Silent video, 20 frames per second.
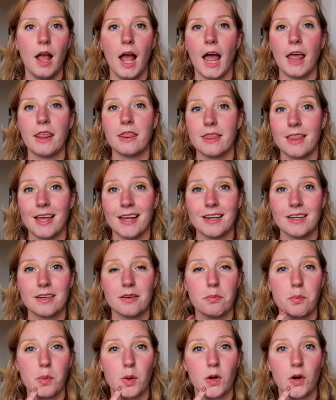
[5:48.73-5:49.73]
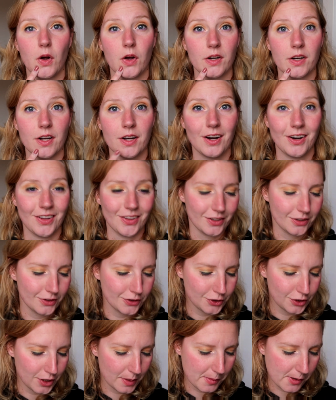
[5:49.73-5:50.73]
and then put on another
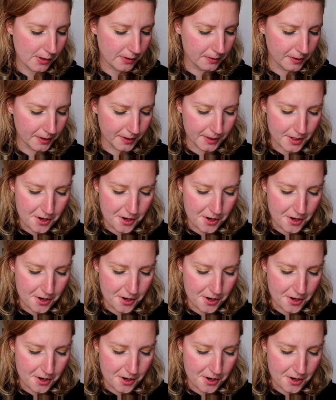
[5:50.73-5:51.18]
shimmer.